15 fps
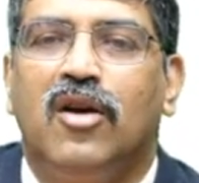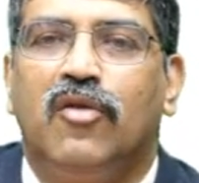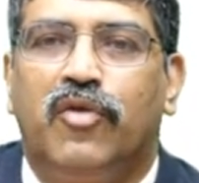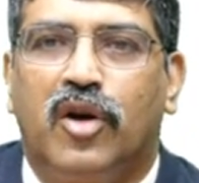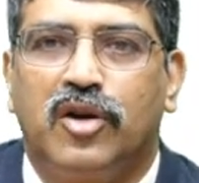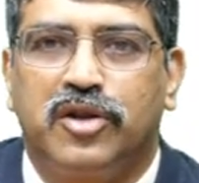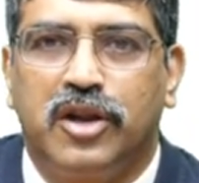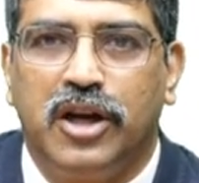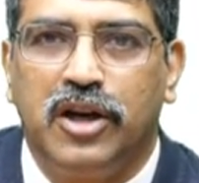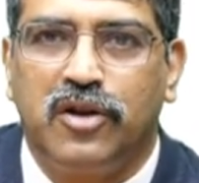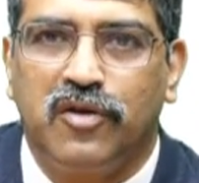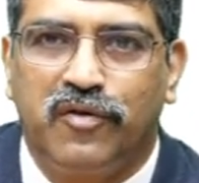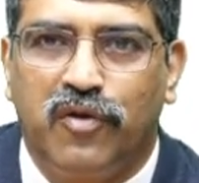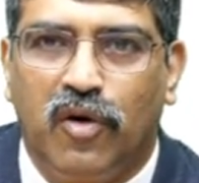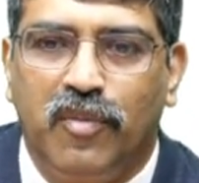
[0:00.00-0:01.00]
for 3
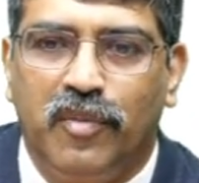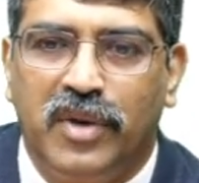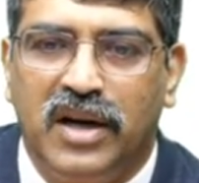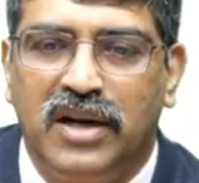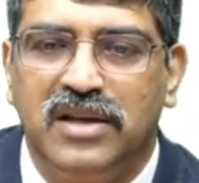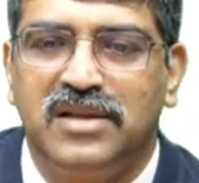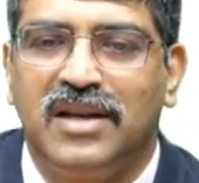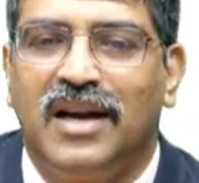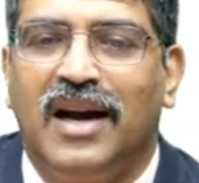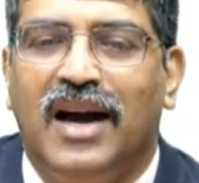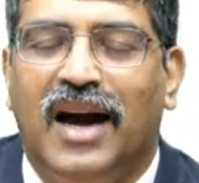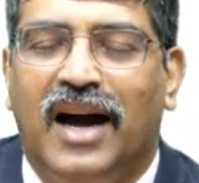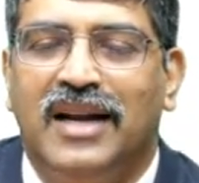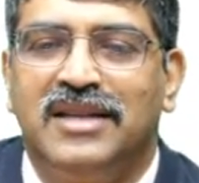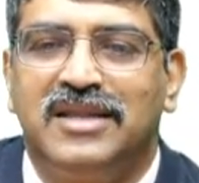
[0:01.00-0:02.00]
to 4 minutes
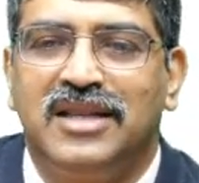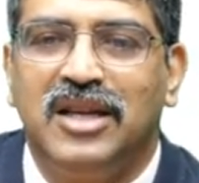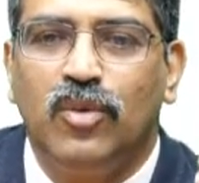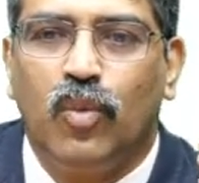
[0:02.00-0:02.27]
and see